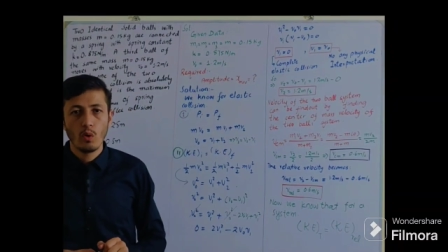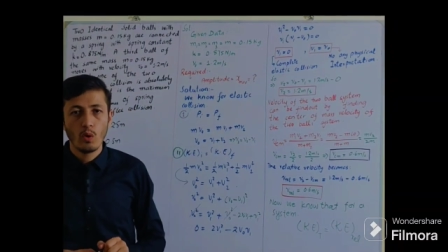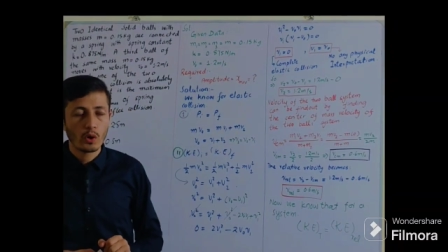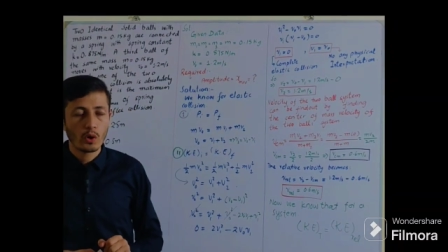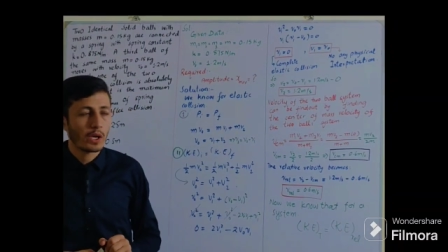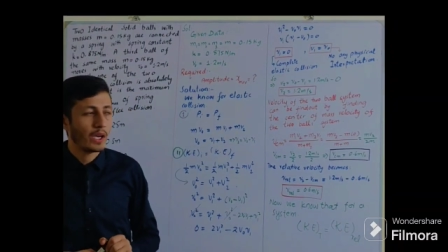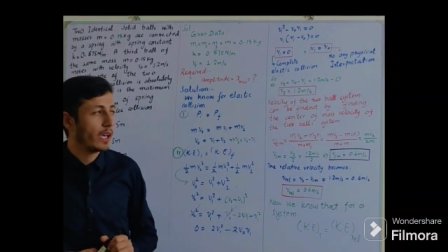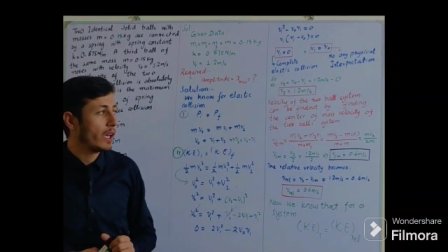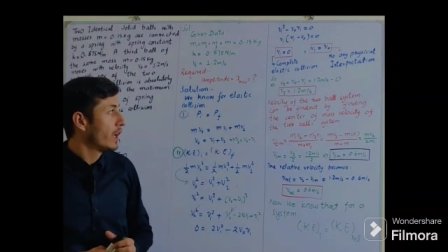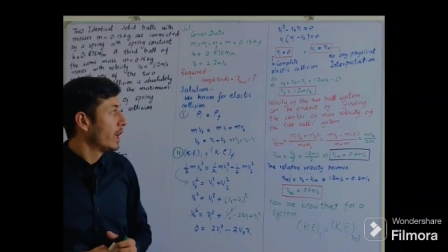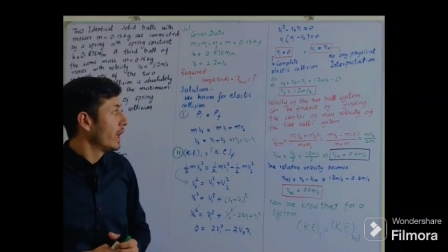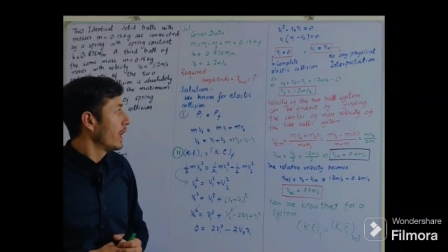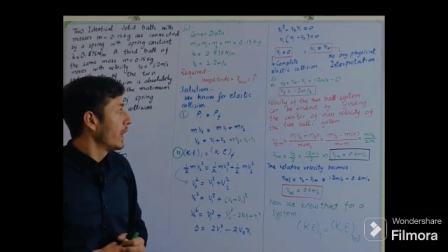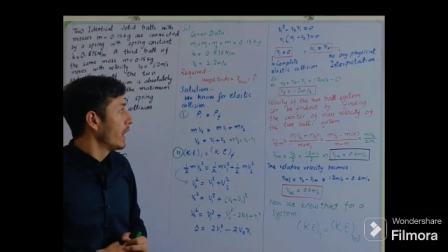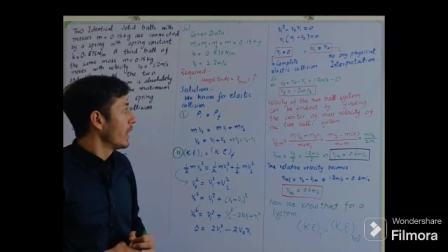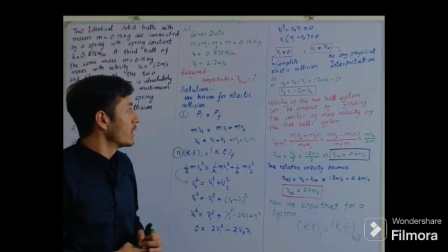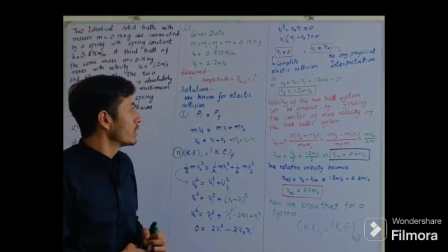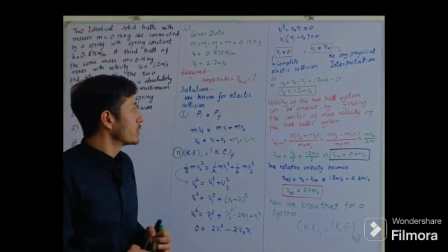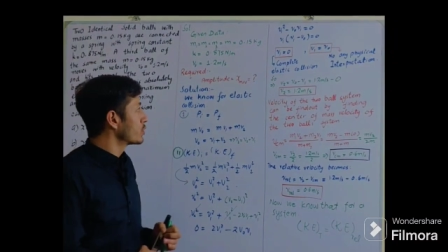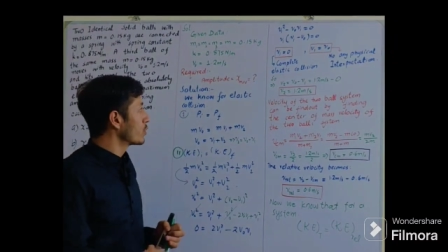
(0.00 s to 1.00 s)
Okay,
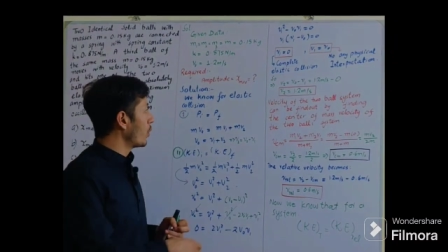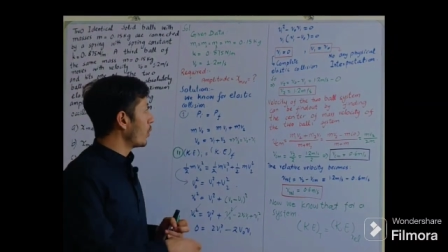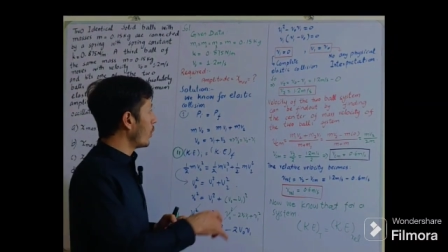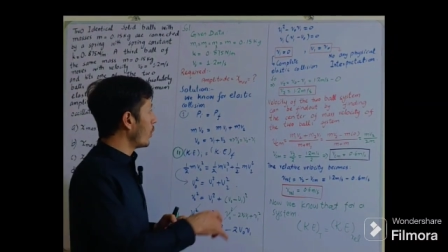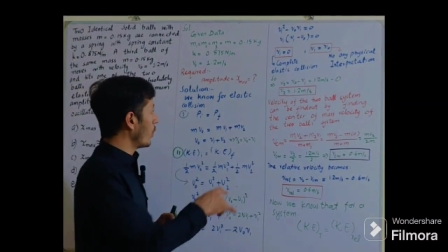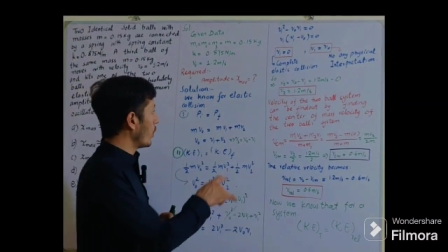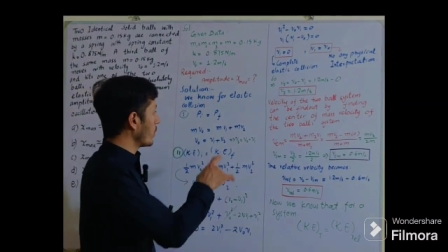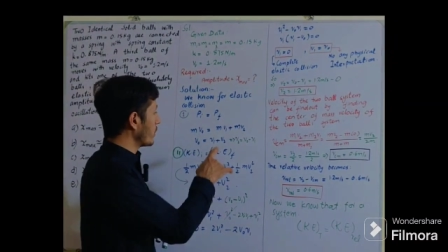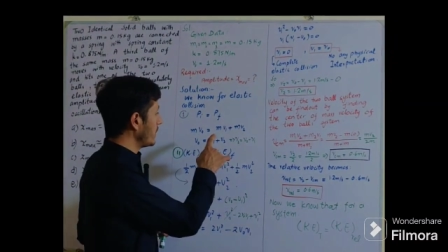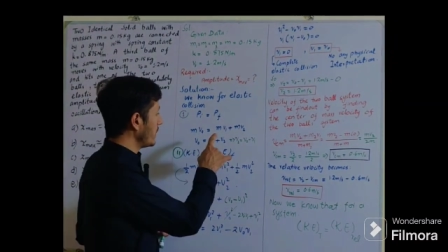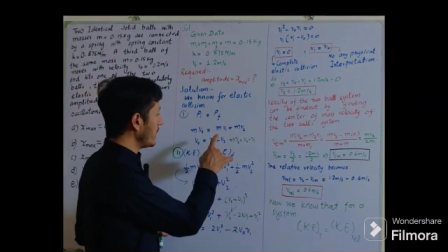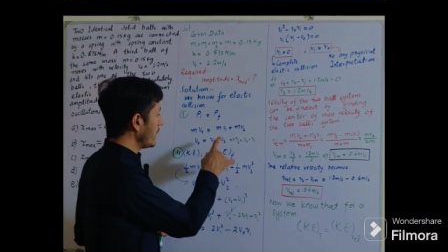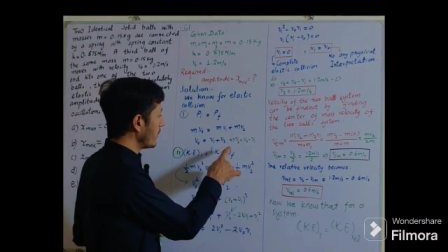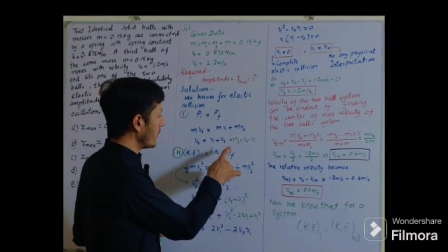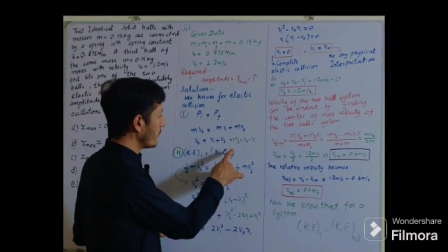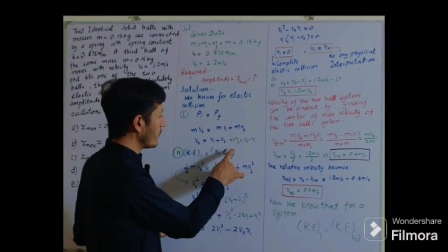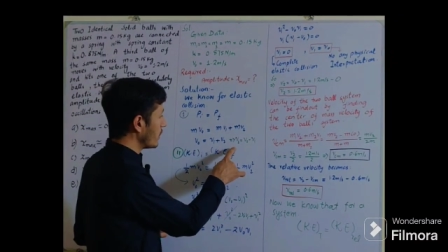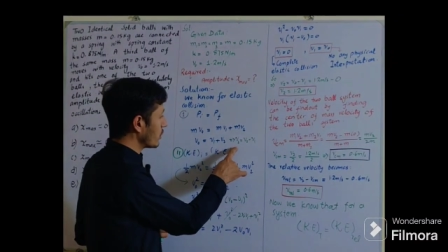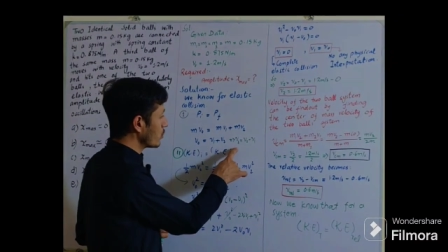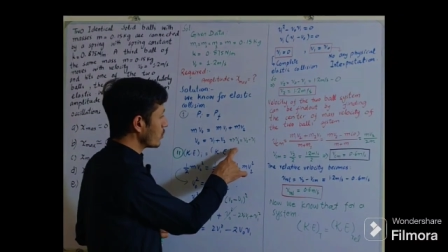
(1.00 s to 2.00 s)
so here
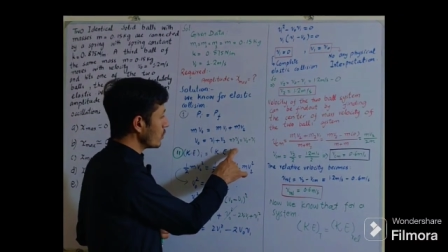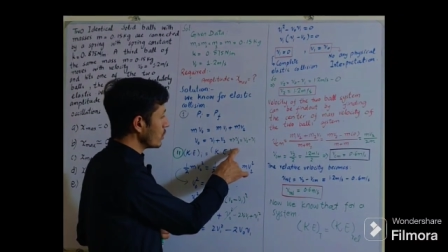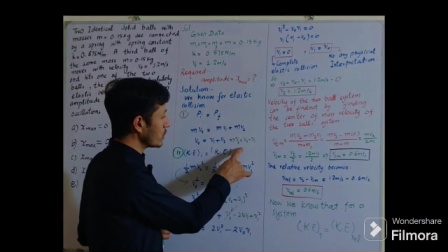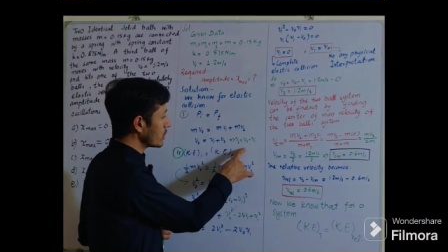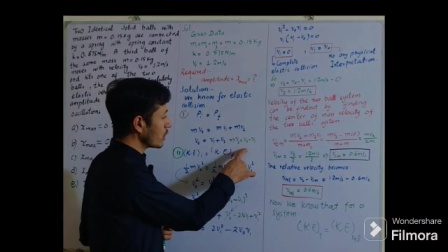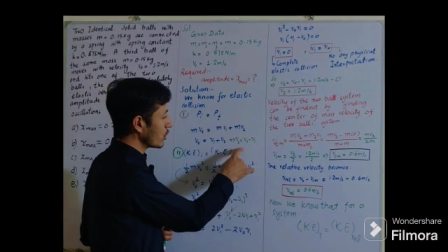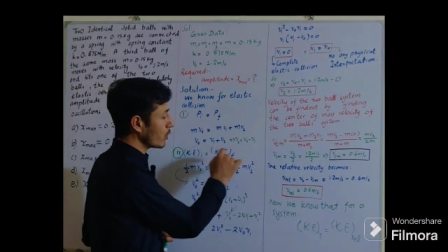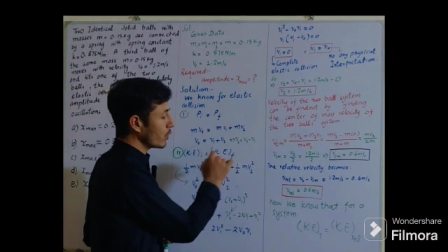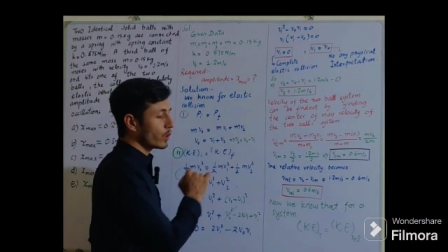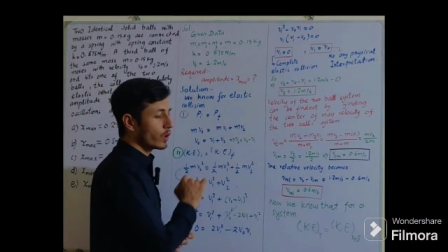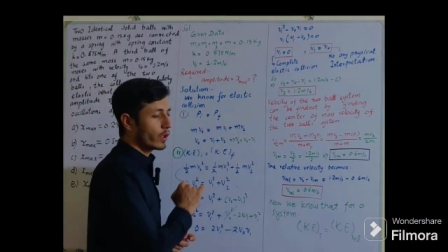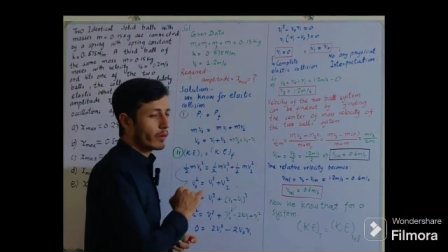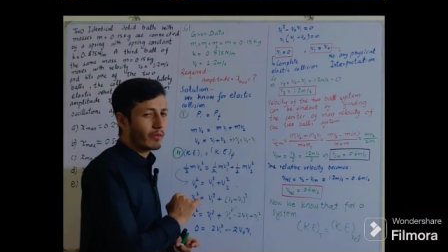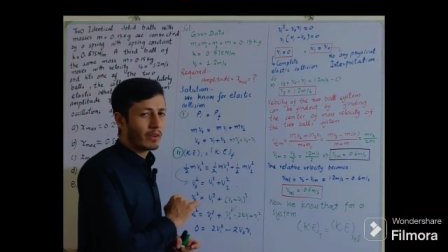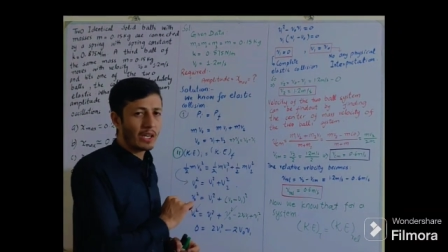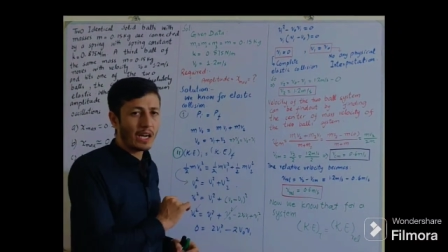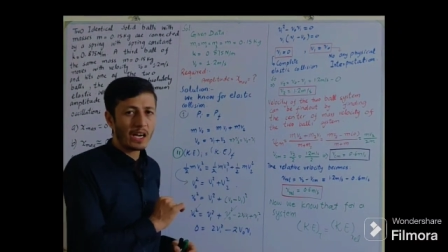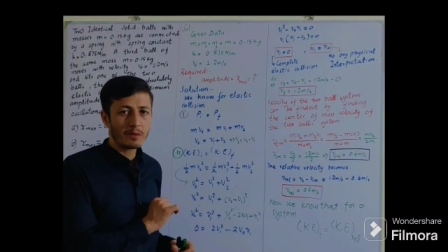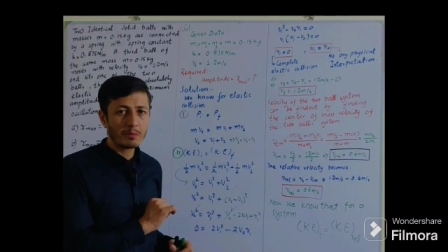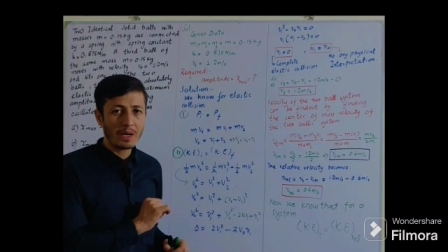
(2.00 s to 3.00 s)
V2 is equal to the
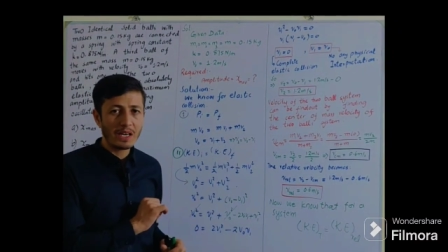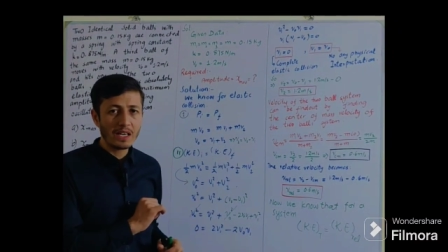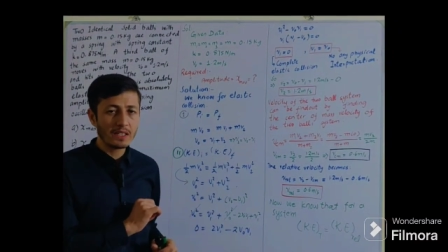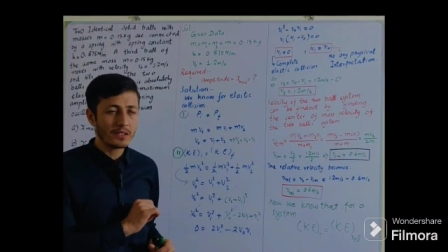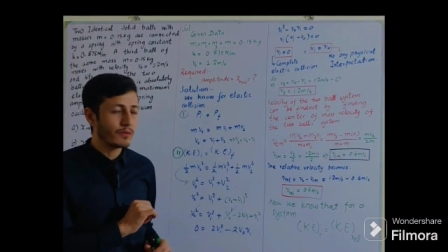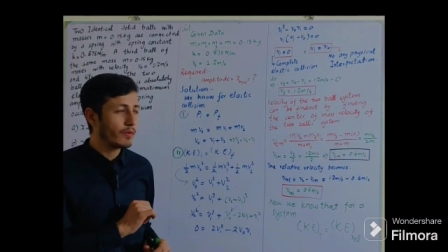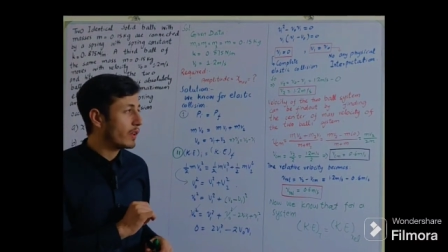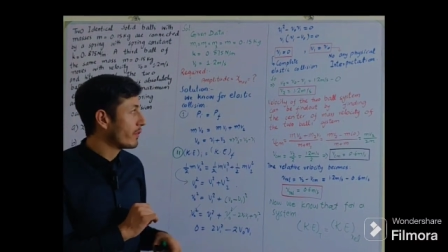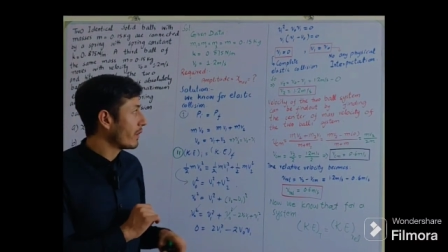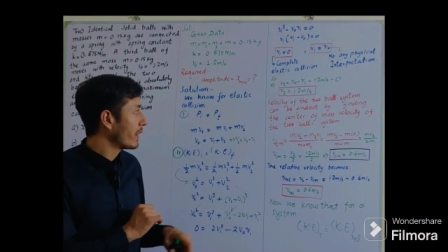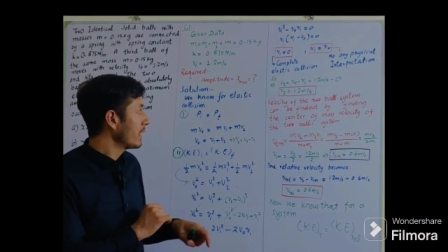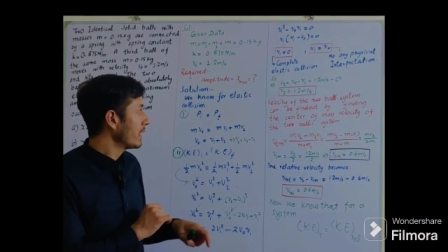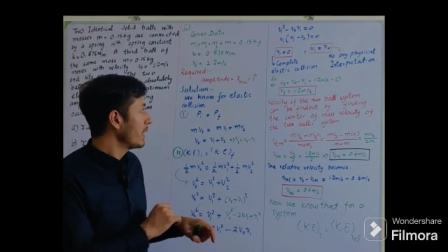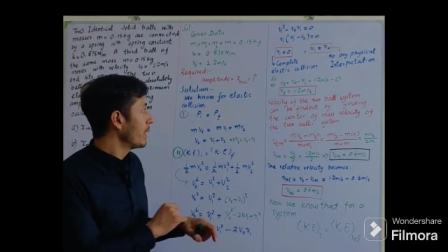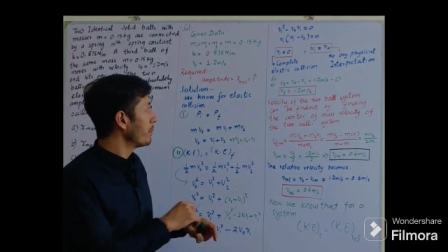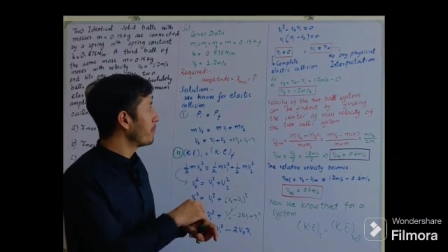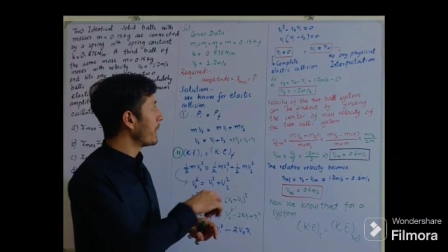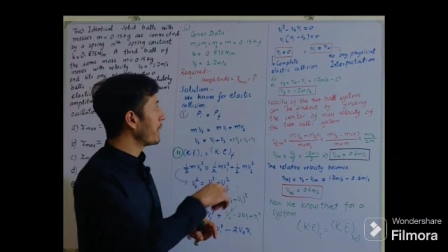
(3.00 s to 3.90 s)
V0 minus V1.